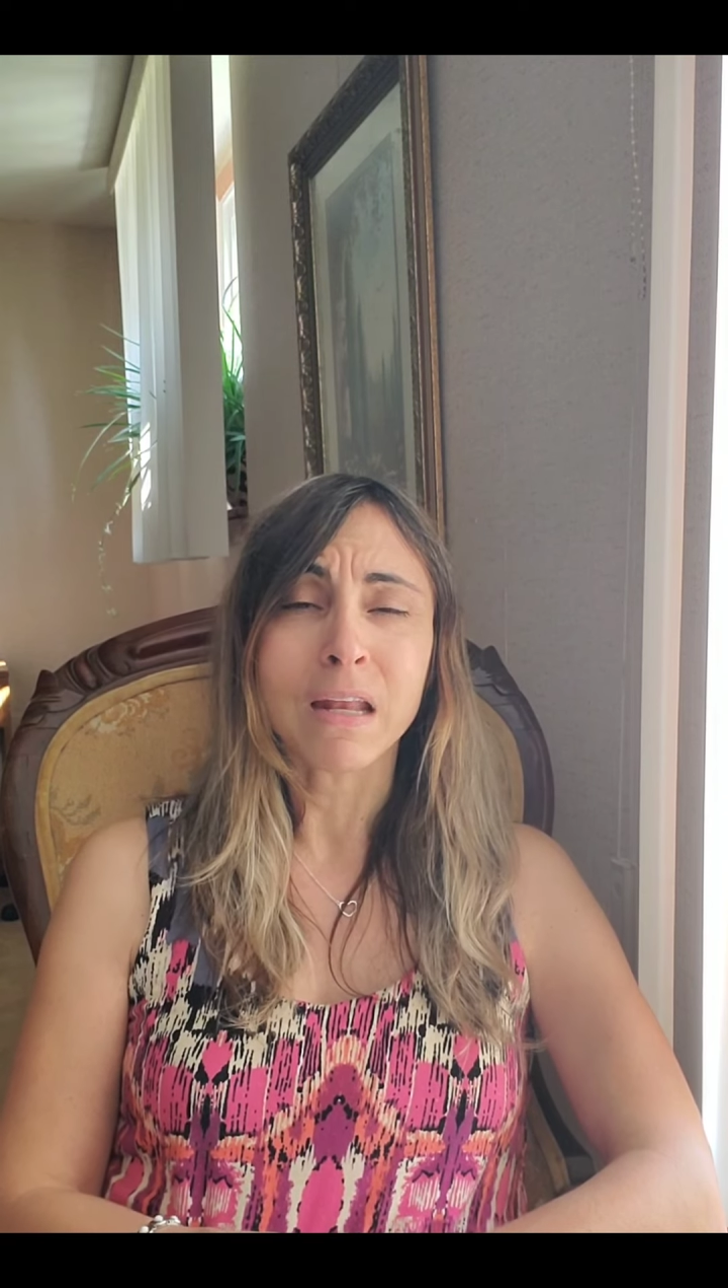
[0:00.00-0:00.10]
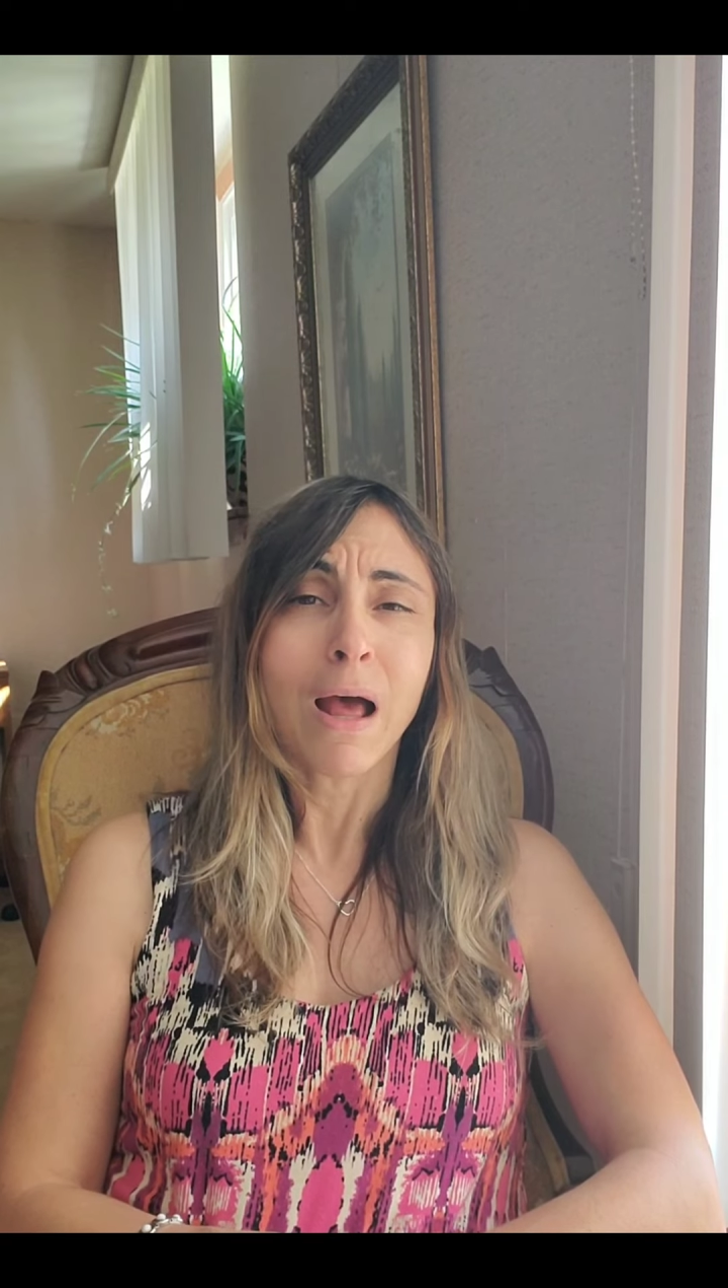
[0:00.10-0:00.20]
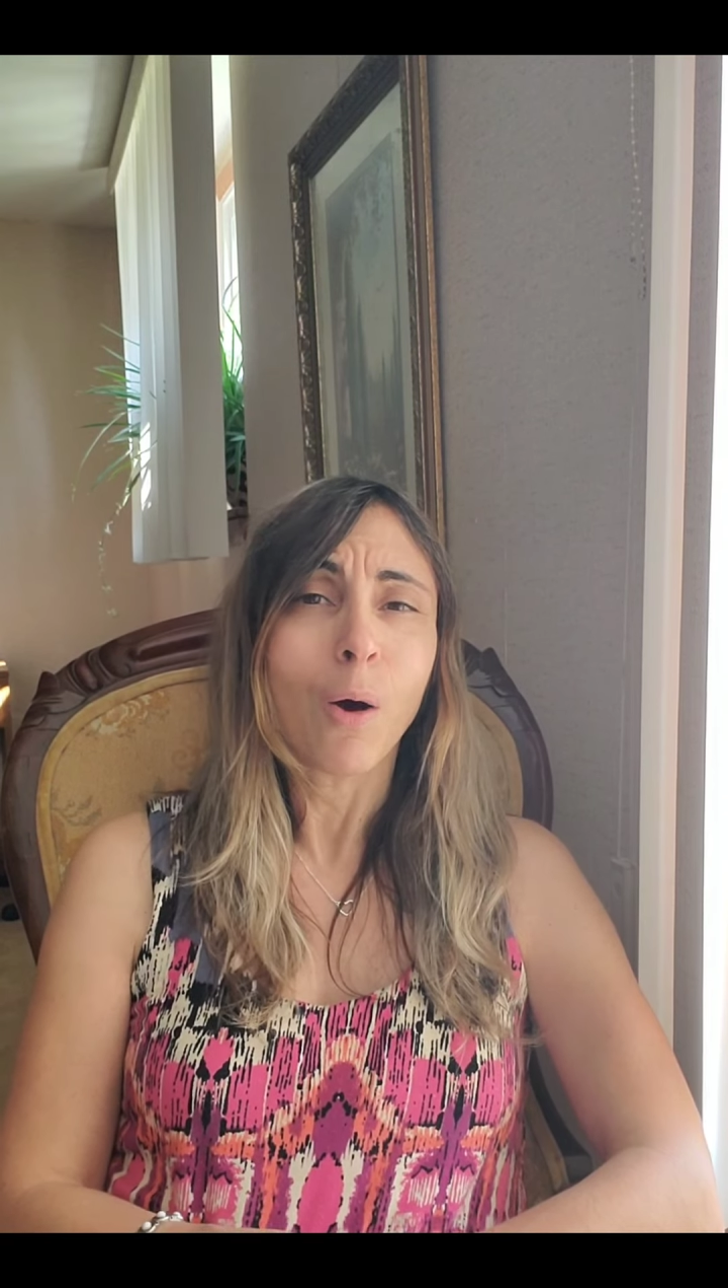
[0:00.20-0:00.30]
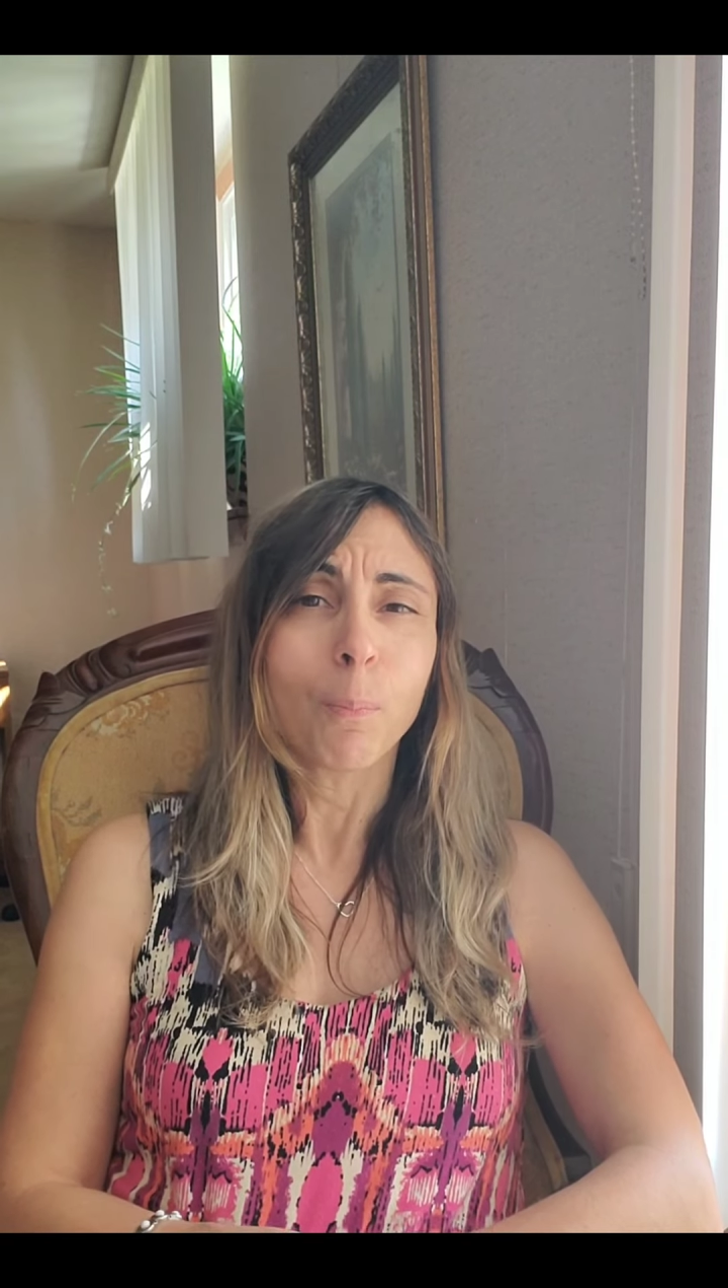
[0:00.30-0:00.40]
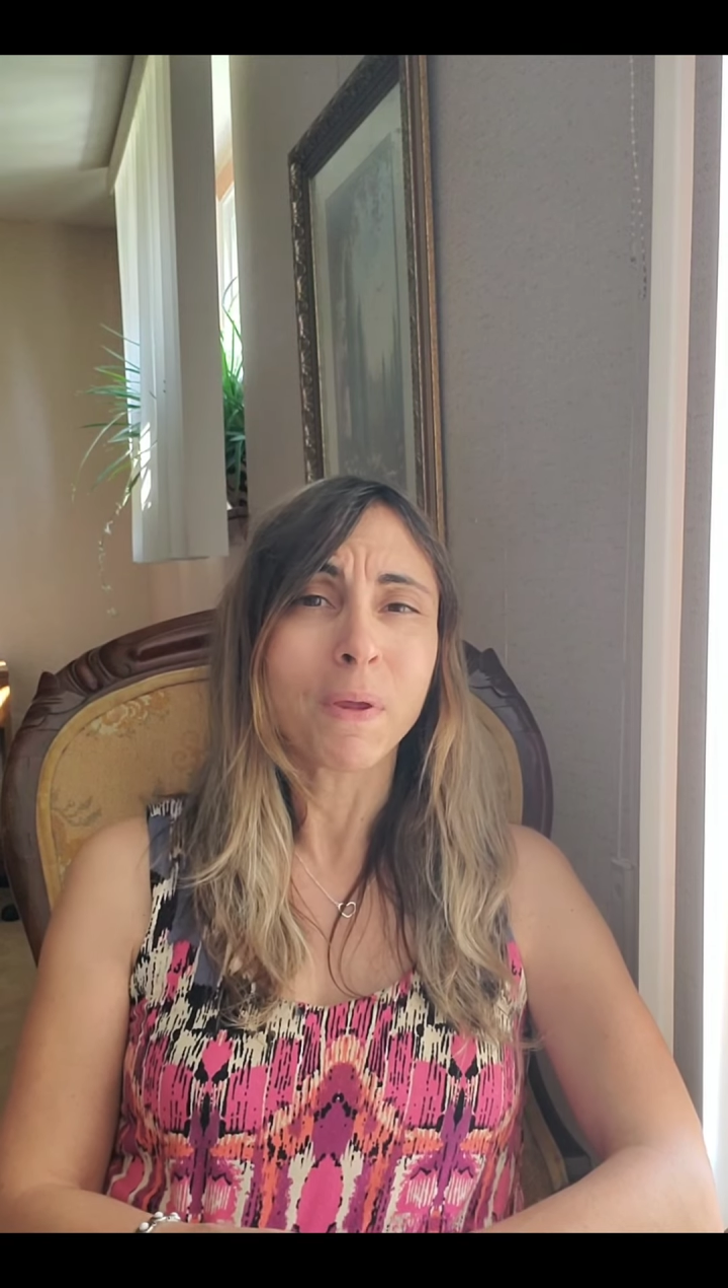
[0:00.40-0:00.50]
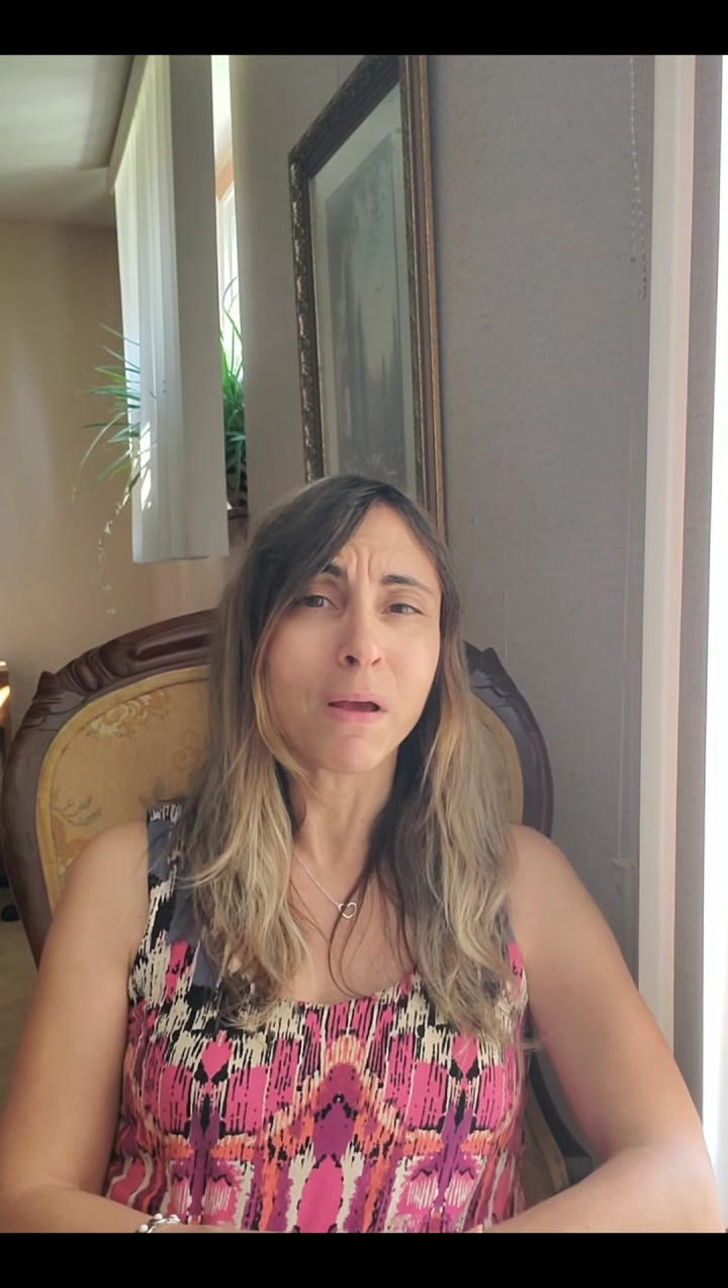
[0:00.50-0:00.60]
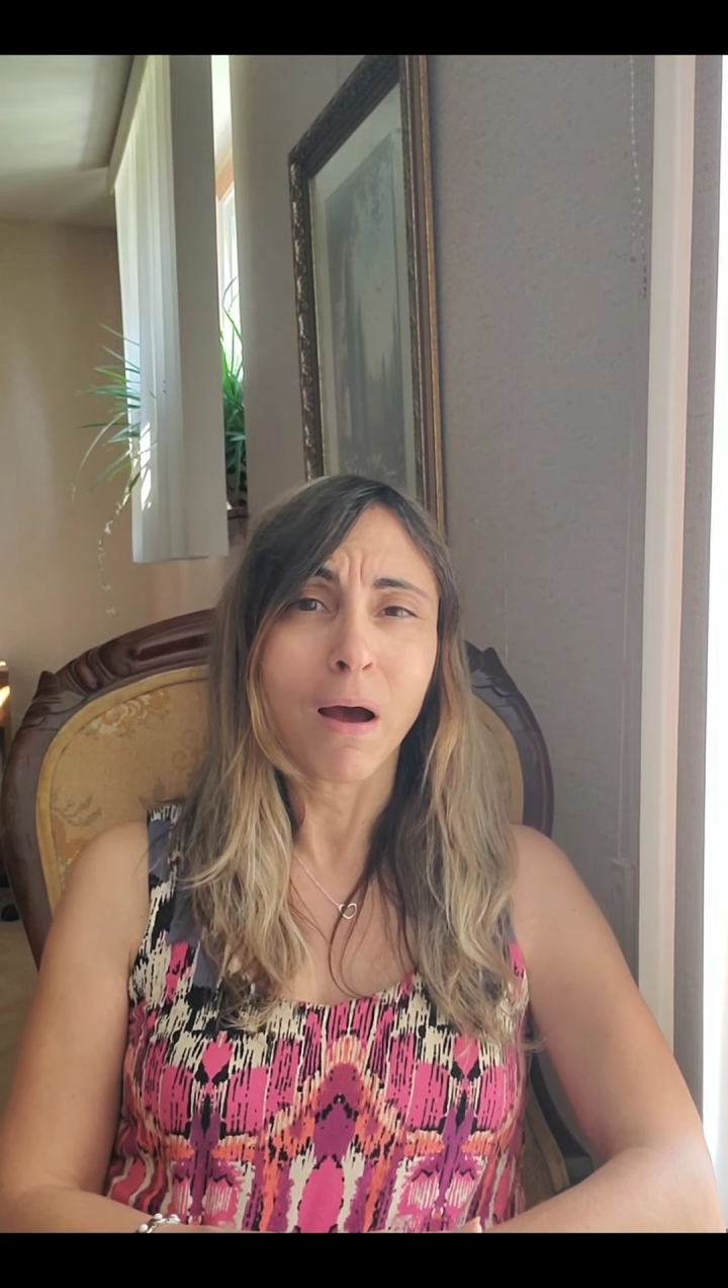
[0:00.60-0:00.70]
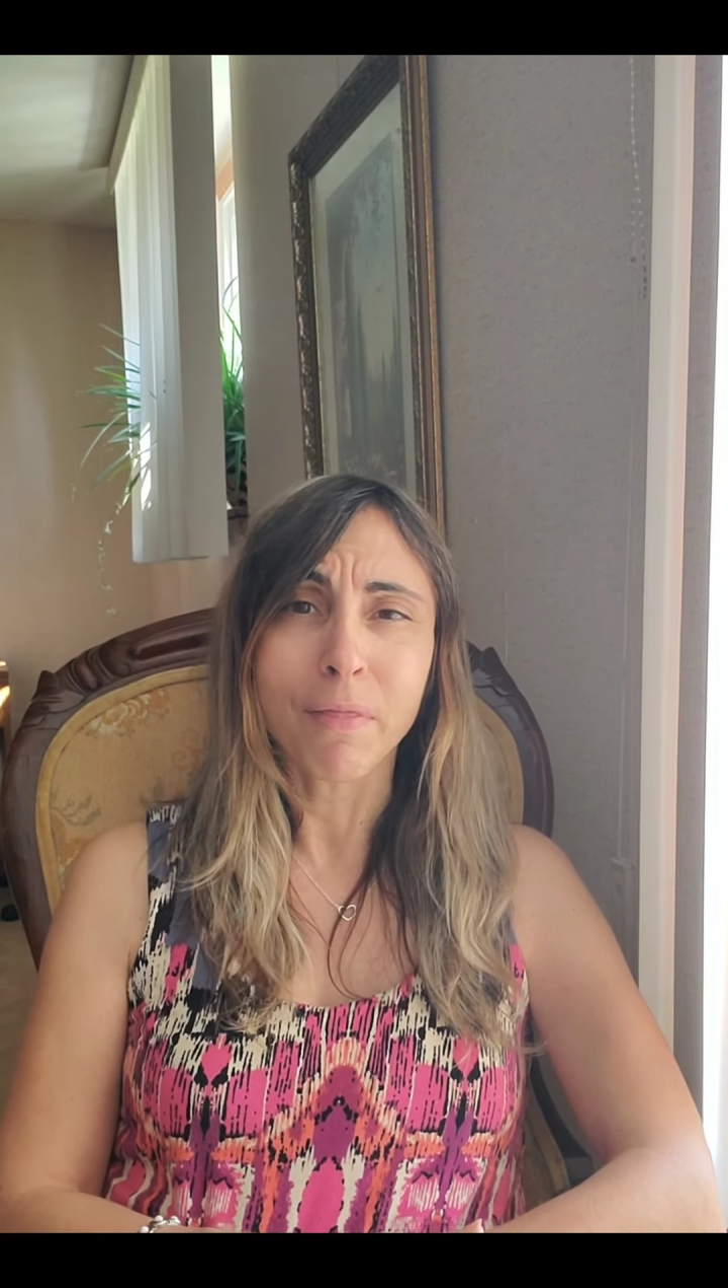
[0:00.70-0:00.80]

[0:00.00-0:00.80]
and helping